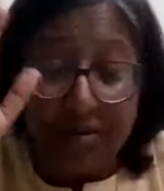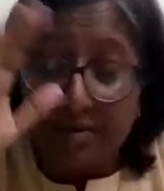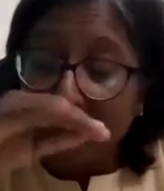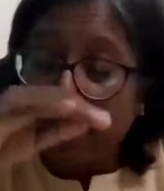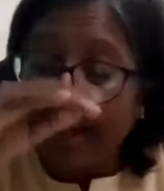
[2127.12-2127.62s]

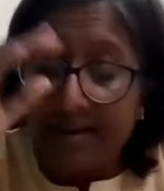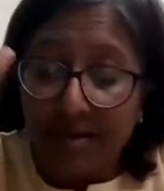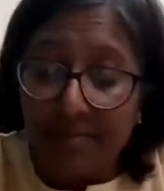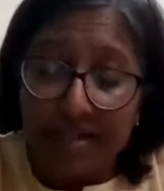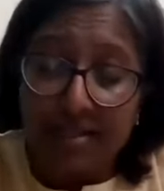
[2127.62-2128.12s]

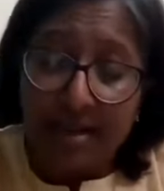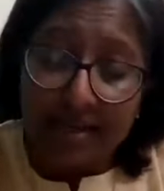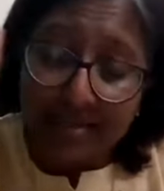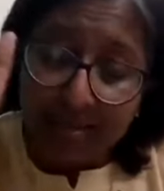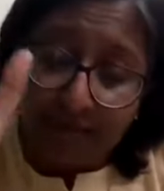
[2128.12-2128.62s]
elder brother
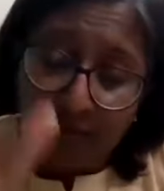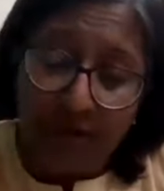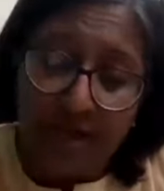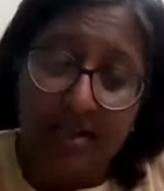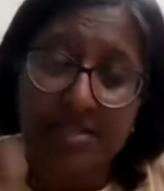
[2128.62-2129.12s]
has some
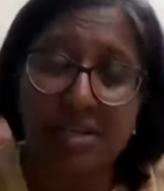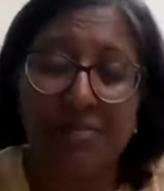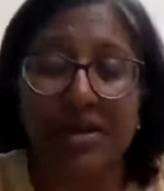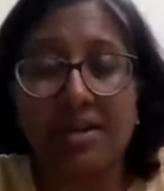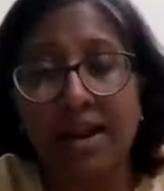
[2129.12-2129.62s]
food allergy.
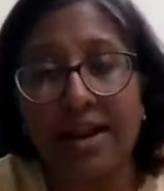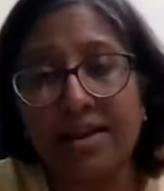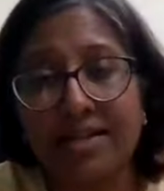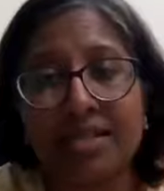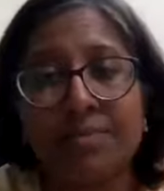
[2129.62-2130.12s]
Mother had
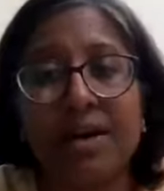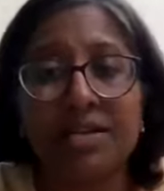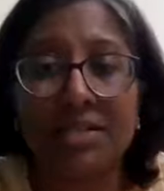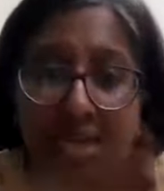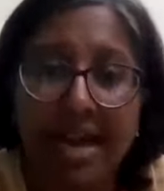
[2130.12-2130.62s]
asthma.
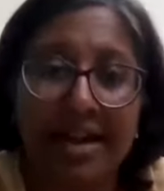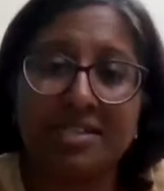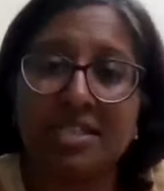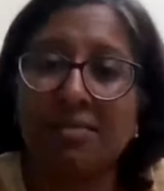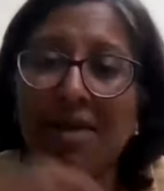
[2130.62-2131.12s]
She had
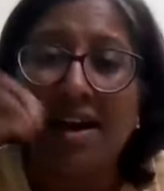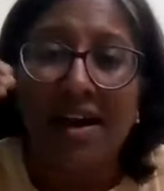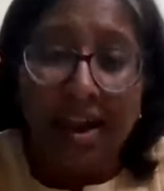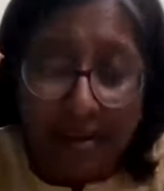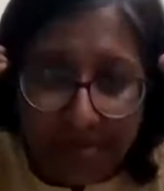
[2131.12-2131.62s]
asthma.
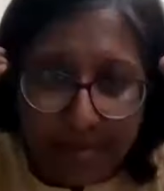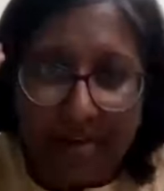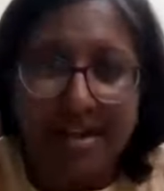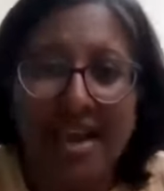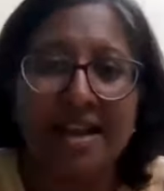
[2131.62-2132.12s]

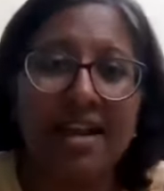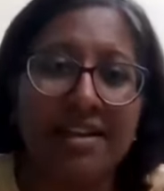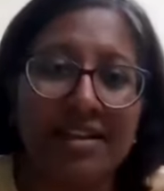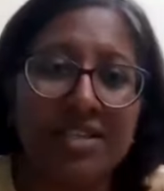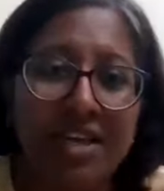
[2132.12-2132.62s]
Everybody had
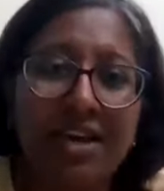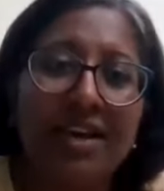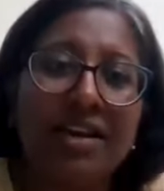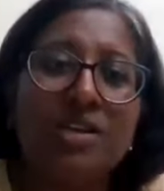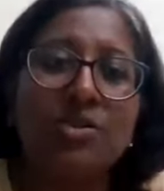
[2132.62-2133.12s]
allergy.
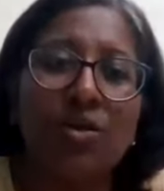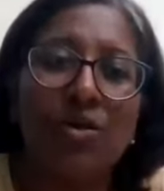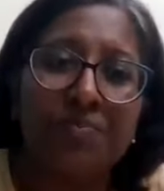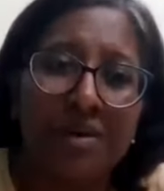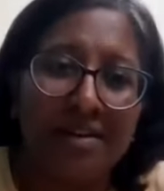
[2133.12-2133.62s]

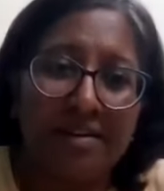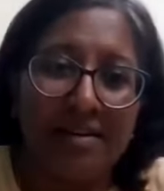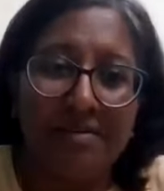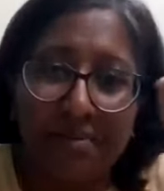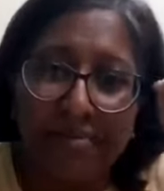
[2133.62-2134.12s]
So
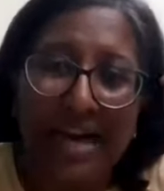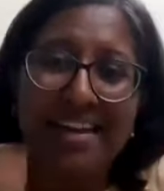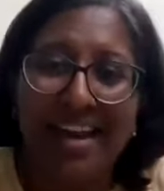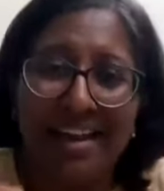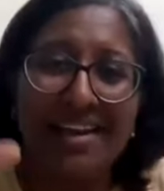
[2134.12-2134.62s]
by
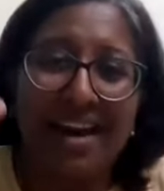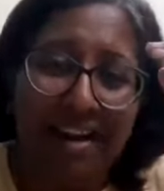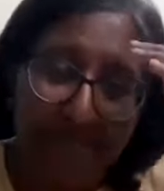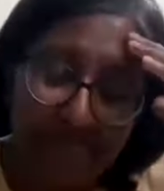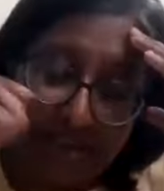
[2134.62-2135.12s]
the end,
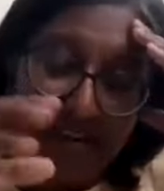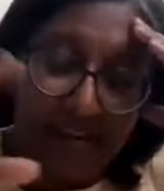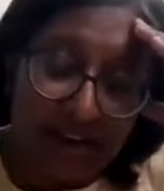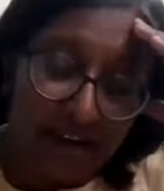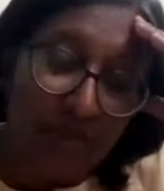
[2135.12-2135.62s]

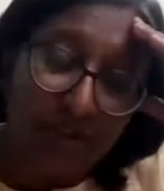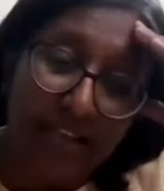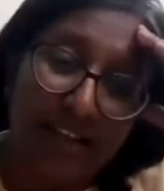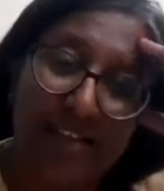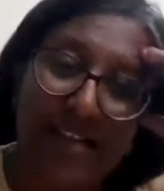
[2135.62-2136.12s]
I could
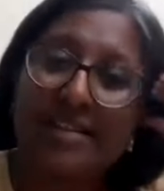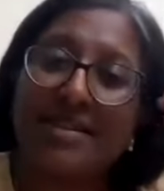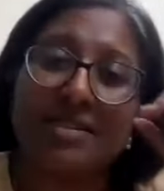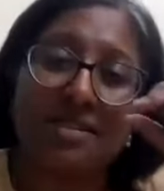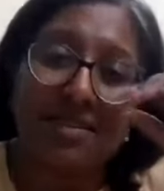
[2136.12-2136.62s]
tell that
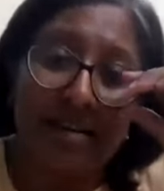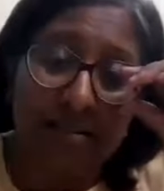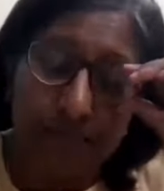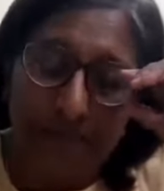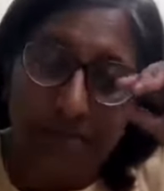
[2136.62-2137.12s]
this is
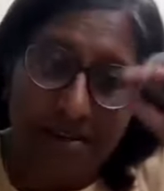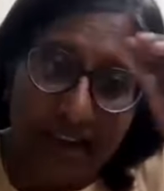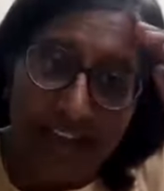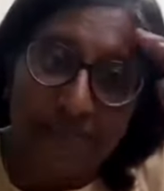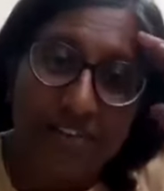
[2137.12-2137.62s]
the
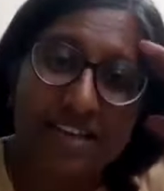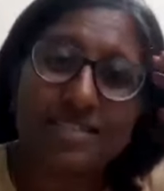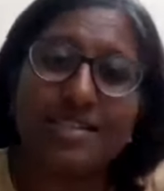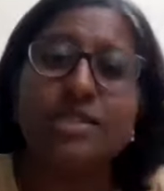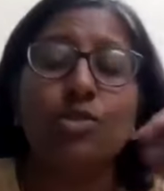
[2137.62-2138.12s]

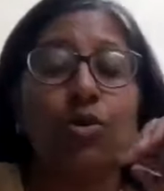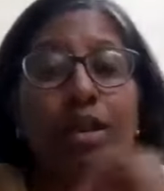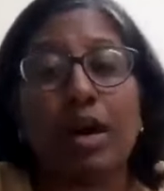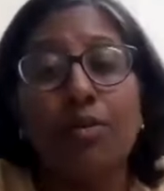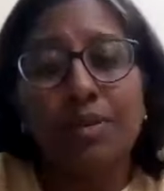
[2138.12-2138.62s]
anaphylaxis. So
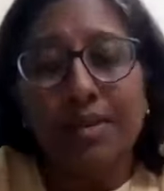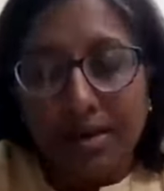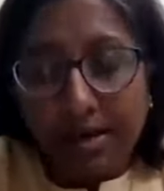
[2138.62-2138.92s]
now